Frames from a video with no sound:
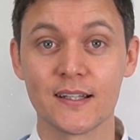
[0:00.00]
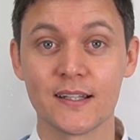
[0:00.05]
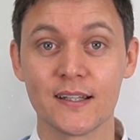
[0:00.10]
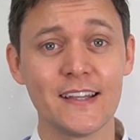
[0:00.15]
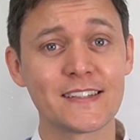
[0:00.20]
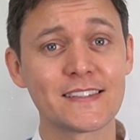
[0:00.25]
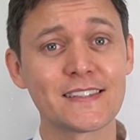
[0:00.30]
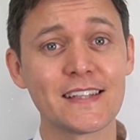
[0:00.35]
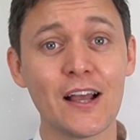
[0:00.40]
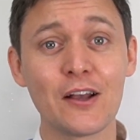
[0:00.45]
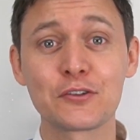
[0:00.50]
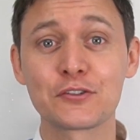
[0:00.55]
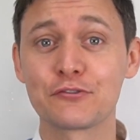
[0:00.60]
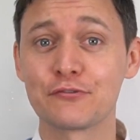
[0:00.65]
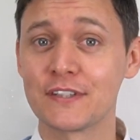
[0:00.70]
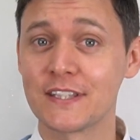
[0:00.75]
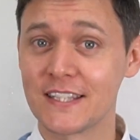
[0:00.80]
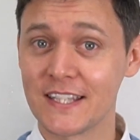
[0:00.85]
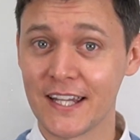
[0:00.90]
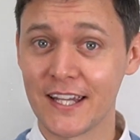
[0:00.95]
It sounds
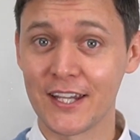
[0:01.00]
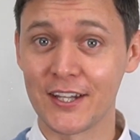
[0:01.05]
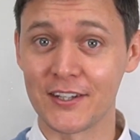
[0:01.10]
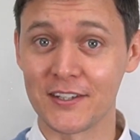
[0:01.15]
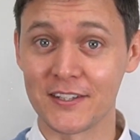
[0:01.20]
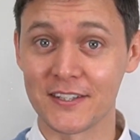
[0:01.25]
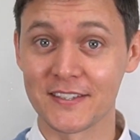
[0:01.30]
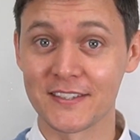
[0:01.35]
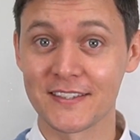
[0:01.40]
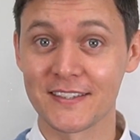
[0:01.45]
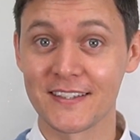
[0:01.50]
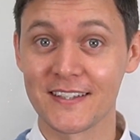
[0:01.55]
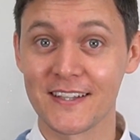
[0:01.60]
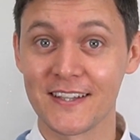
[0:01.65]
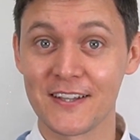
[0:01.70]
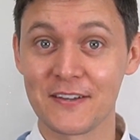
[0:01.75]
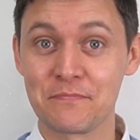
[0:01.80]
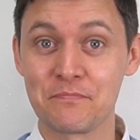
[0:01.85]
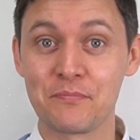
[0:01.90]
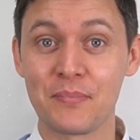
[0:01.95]
ridiculous,
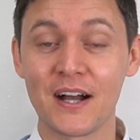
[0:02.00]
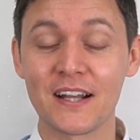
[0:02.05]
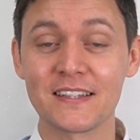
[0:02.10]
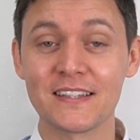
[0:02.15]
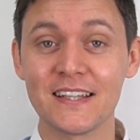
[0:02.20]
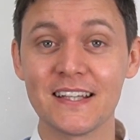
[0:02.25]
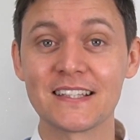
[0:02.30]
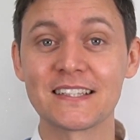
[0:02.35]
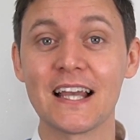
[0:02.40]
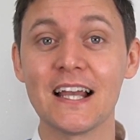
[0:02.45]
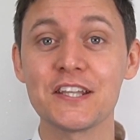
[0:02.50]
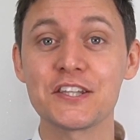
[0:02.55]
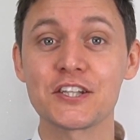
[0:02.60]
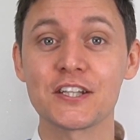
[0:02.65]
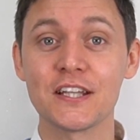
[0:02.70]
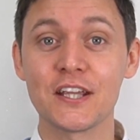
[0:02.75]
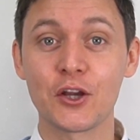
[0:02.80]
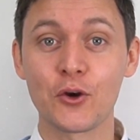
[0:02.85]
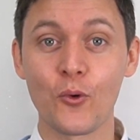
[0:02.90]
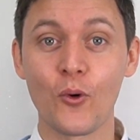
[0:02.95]
but it's
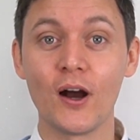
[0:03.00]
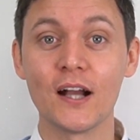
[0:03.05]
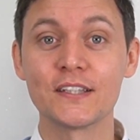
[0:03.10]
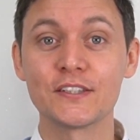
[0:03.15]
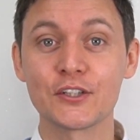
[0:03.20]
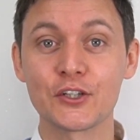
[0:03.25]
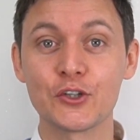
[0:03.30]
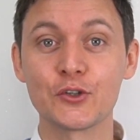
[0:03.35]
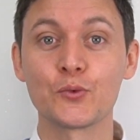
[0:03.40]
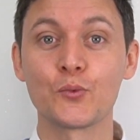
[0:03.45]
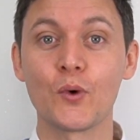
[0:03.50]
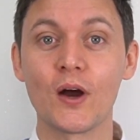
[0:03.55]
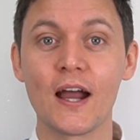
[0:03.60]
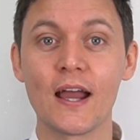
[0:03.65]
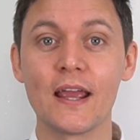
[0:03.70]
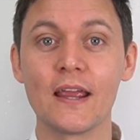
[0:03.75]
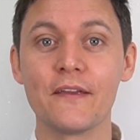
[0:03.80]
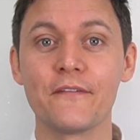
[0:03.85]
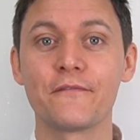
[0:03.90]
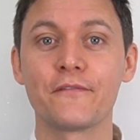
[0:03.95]
actually quite a good
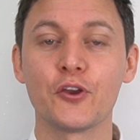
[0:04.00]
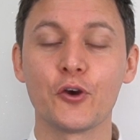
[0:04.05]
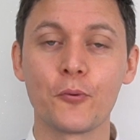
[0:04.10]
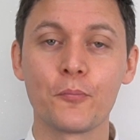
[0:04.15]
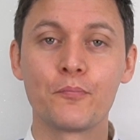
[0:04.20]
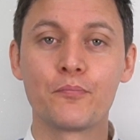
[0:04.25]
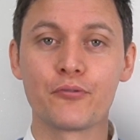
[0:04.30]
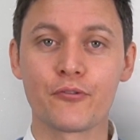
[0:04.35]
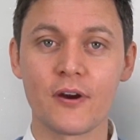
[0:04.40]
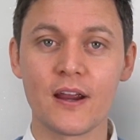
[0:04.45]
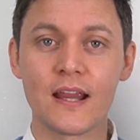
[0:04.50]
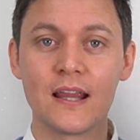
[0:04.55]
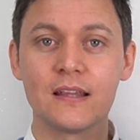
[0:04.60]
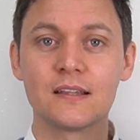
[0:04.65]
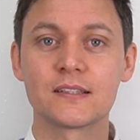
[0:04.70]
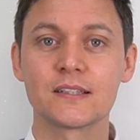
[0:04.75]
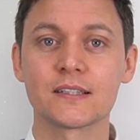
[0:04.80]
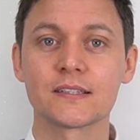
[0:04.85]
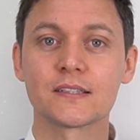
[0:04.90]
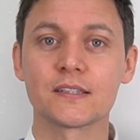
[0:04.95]
way for your
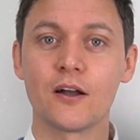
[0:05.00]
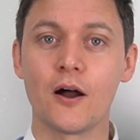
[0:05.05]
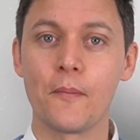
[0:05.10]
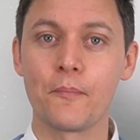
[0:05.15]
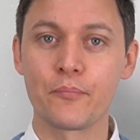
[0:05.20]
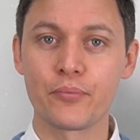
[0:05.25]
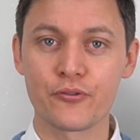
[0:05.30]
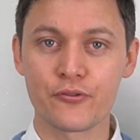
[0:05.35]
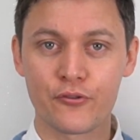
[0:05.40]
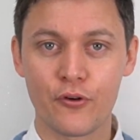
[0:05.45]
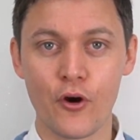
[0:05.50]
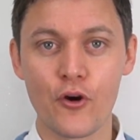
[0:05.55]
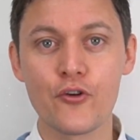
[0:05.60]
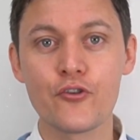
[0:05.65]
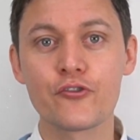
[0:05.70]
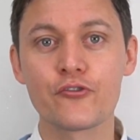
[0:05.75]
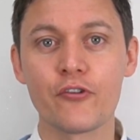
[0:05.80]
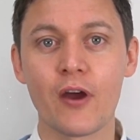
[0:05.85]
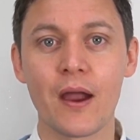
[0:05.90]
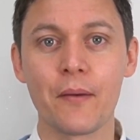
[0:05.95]
brain to start
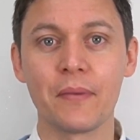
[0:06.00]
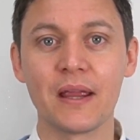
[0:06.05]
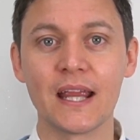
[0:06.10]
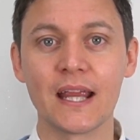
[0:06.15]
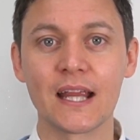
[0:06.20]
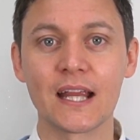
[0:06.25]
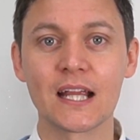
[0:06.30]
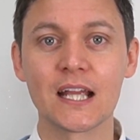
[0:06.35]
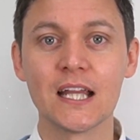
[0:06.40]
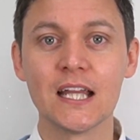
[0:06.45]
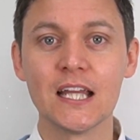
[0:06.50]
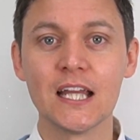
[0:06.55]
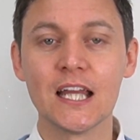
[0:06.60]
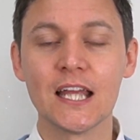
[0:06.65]
programming